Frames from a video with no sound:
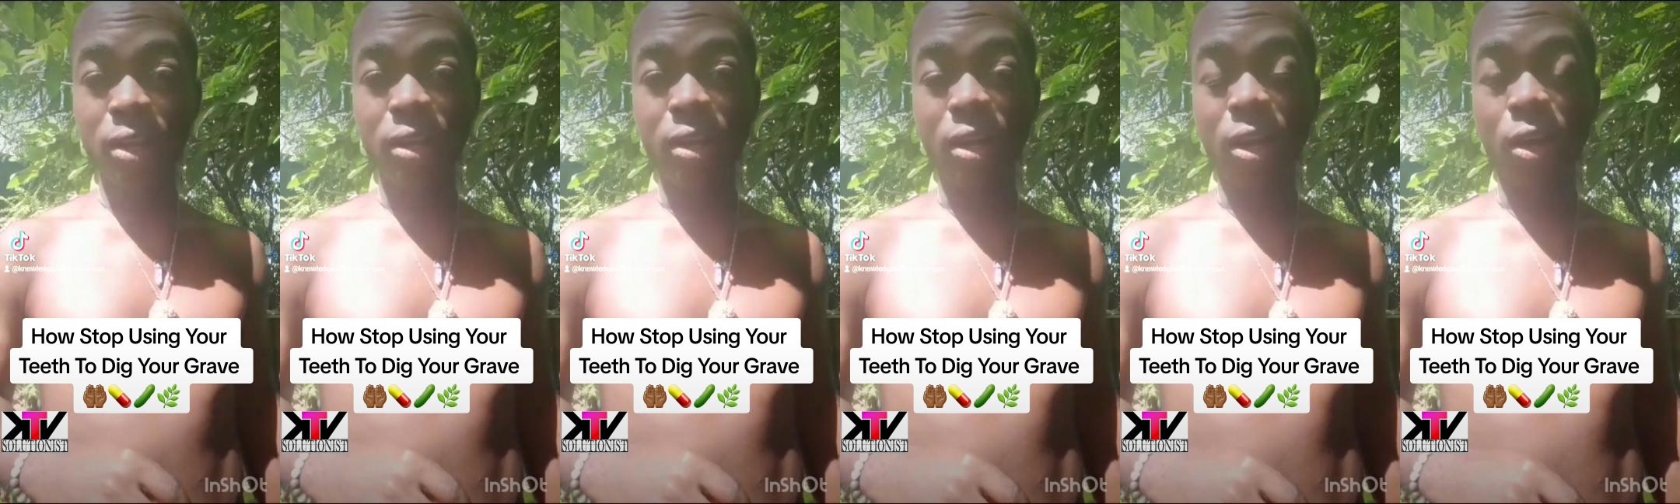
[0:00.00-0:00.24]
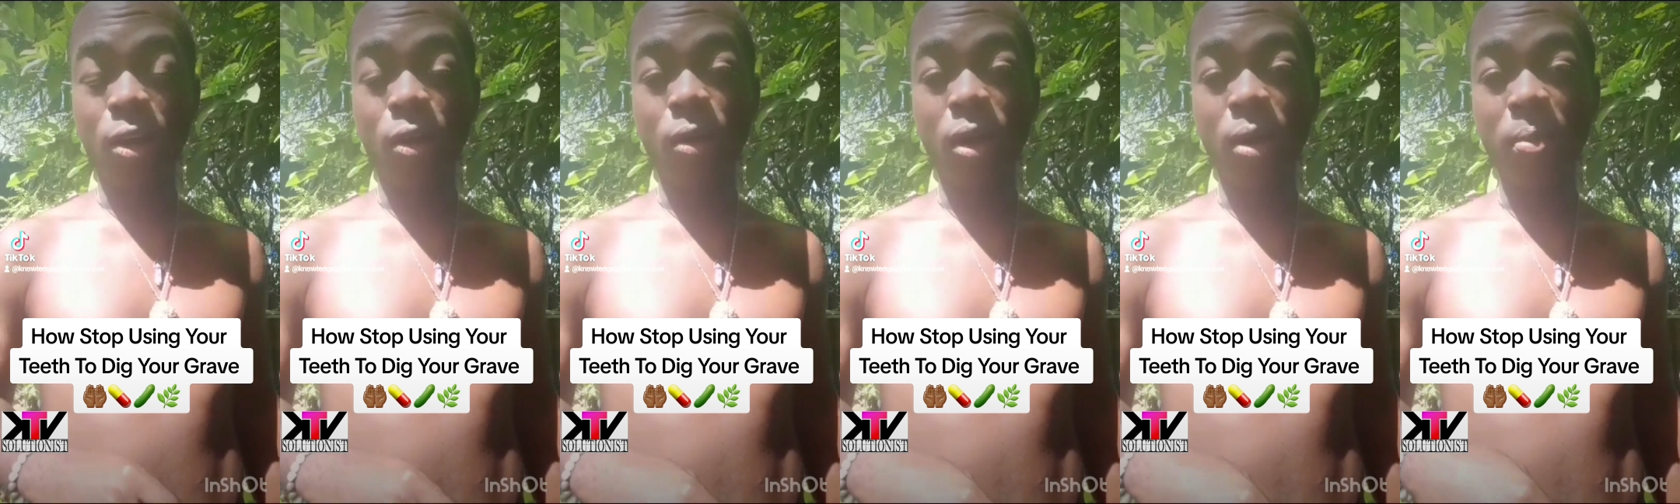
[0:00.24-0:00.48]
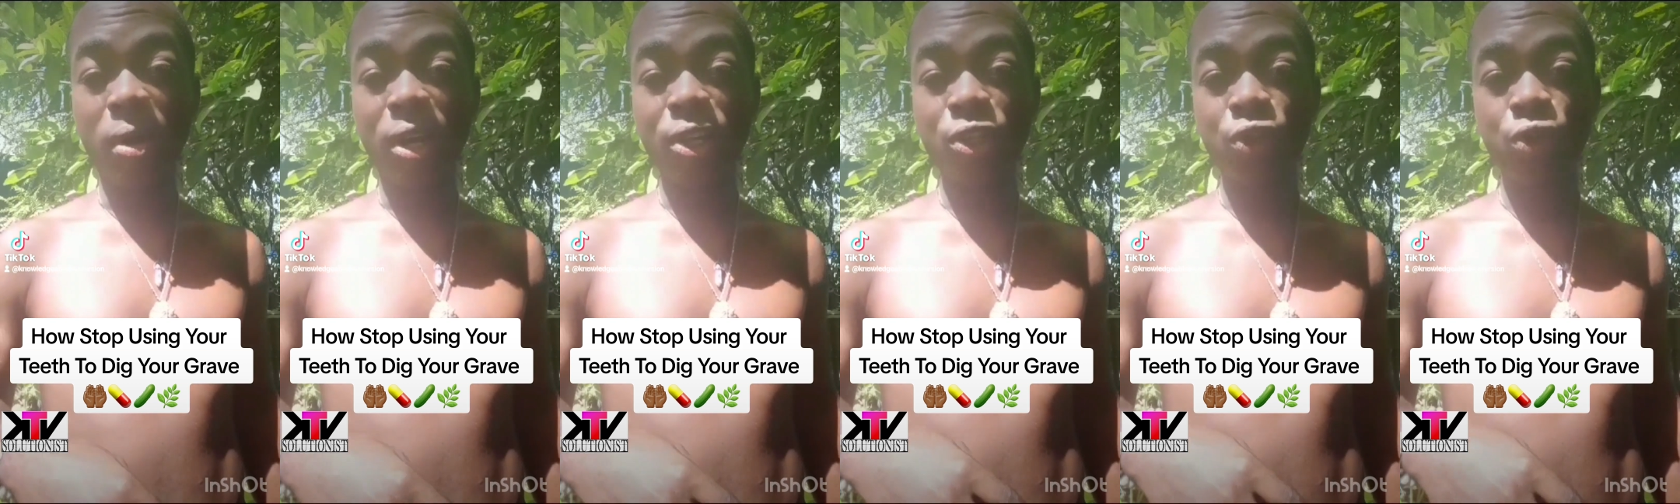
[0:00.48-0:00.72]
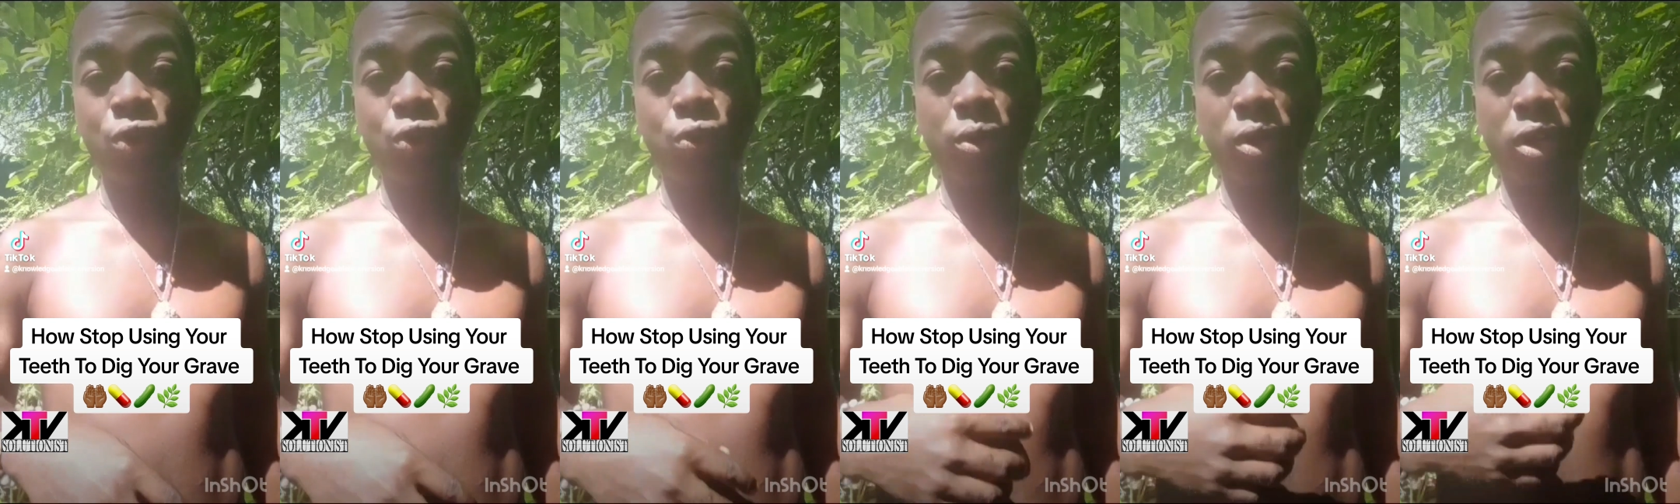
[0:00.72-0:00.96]
Now, I'm
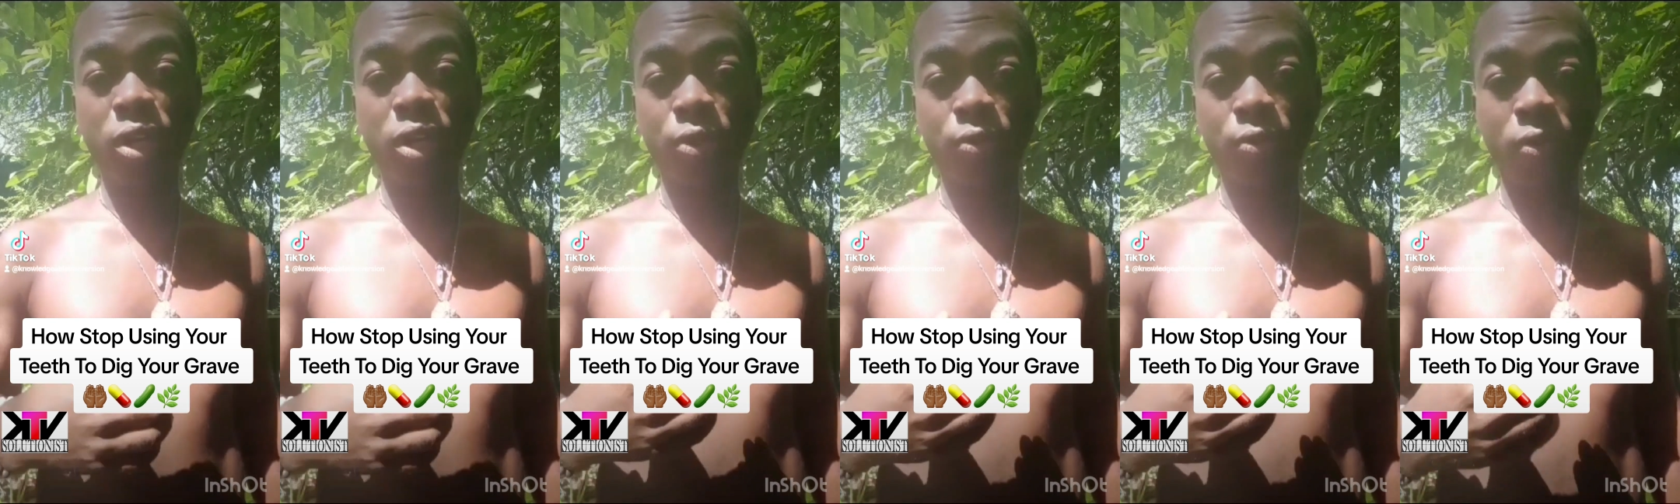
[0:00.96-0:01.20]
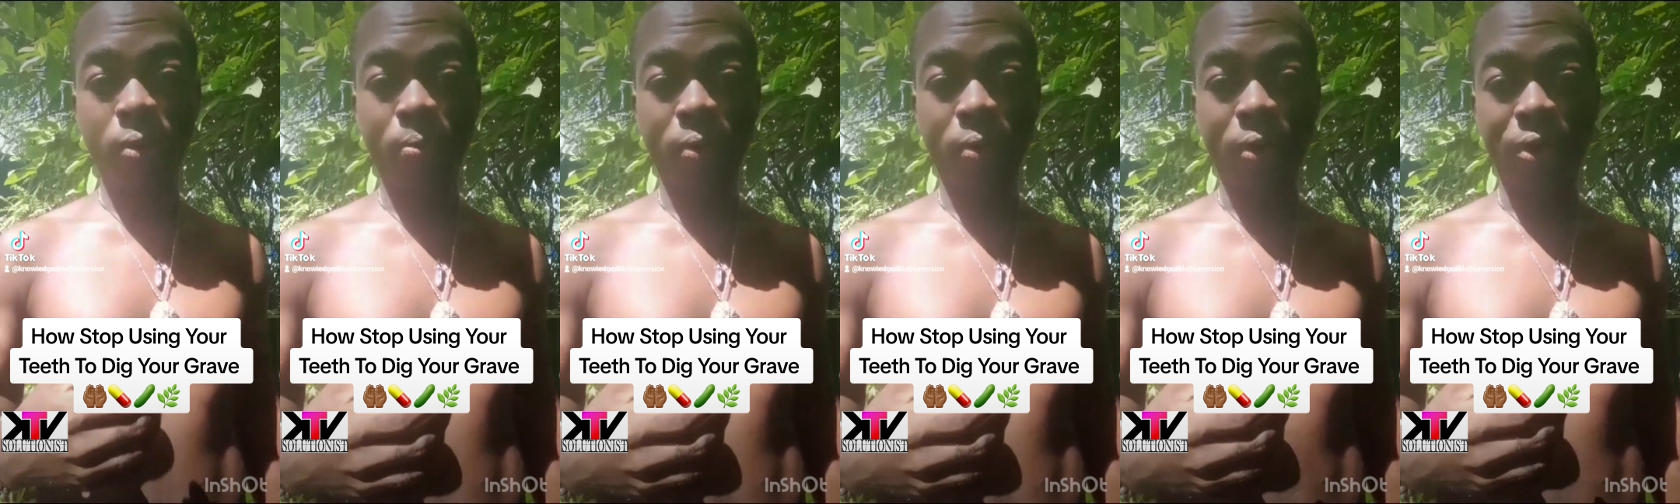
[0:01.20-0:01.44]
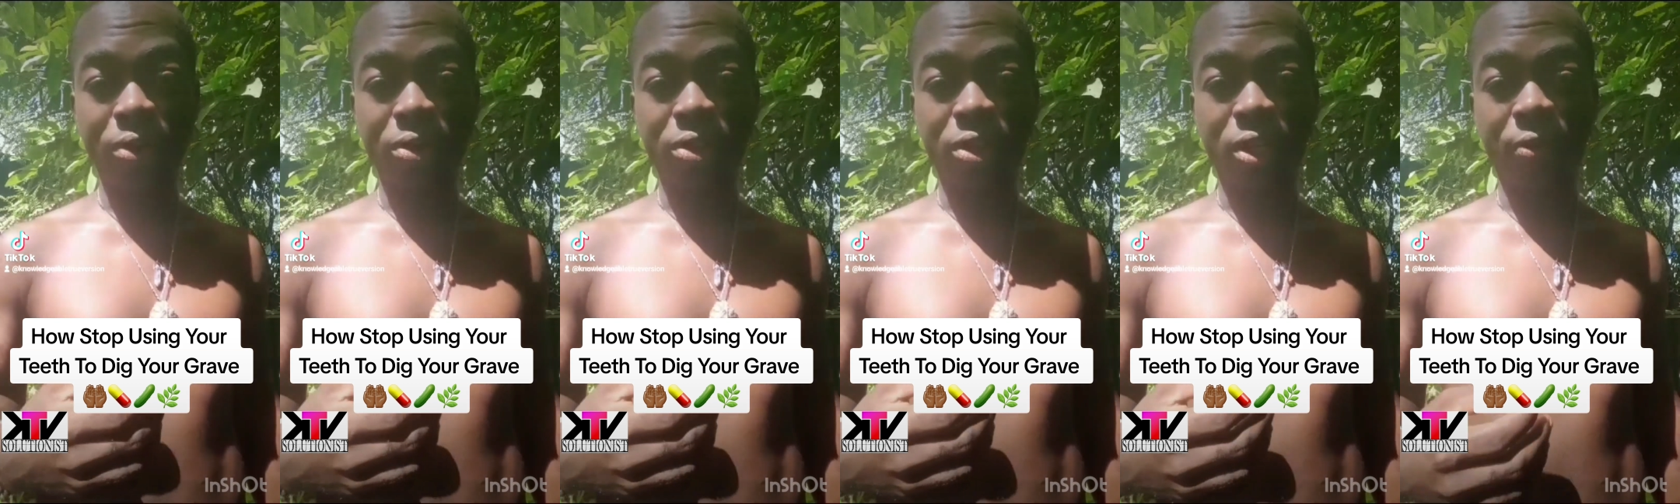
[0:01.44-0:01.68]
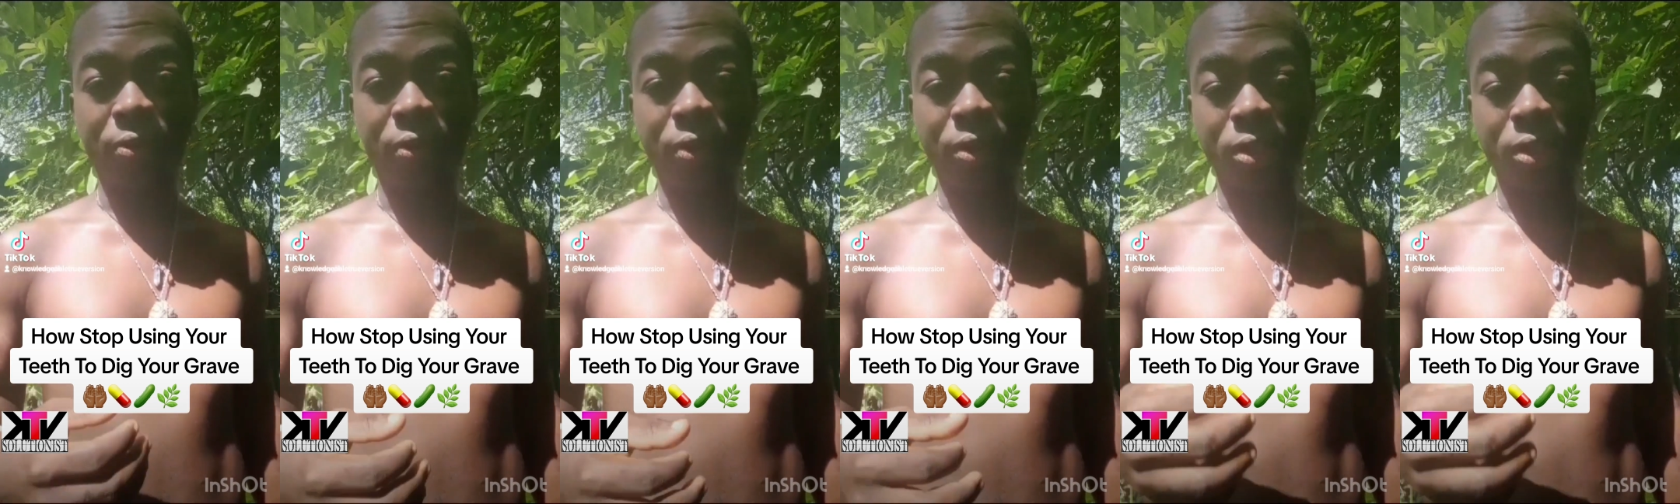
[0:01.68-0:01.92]
actually doing a three part
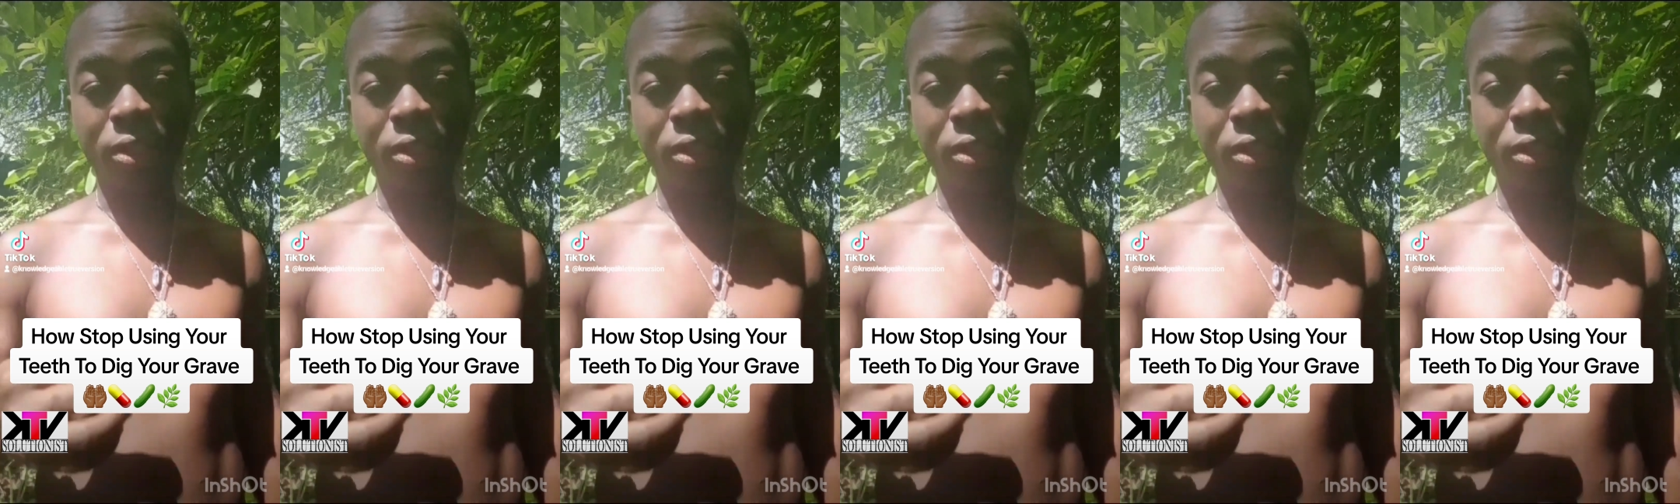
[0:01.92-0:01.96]
series.